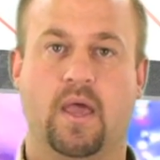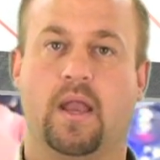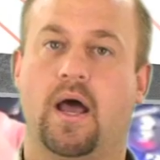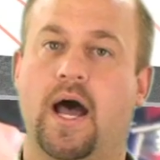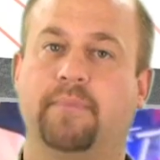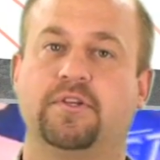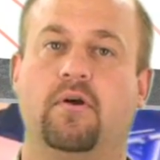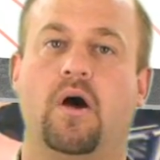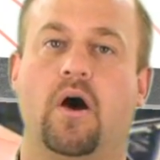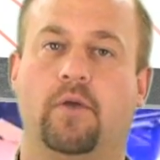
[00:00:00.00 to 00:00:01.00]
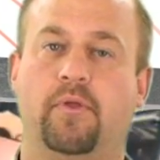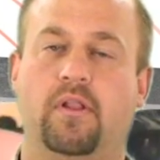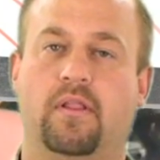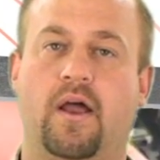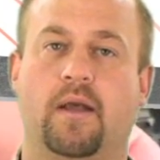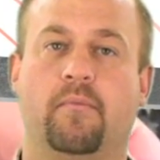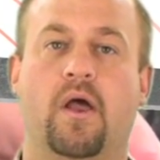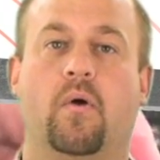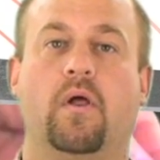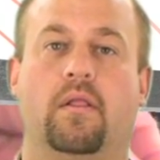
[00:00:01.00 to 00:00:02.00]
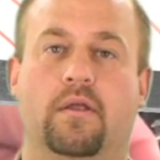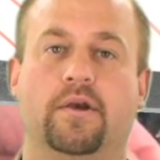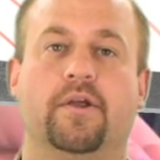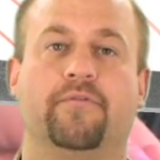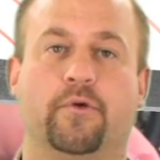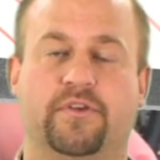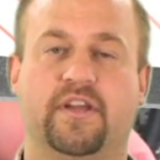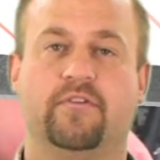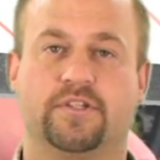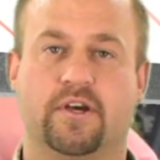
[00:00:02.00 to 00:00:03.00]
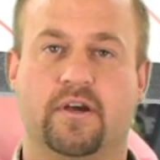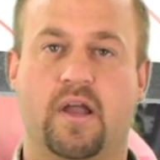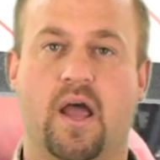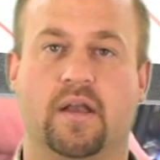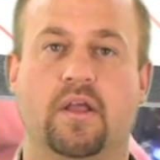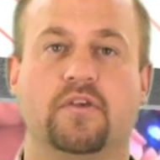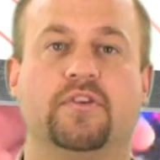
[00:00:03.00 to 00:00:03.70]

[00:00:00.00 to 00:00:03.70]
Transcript: An optional audible alarm will alert you if your receiver is turned on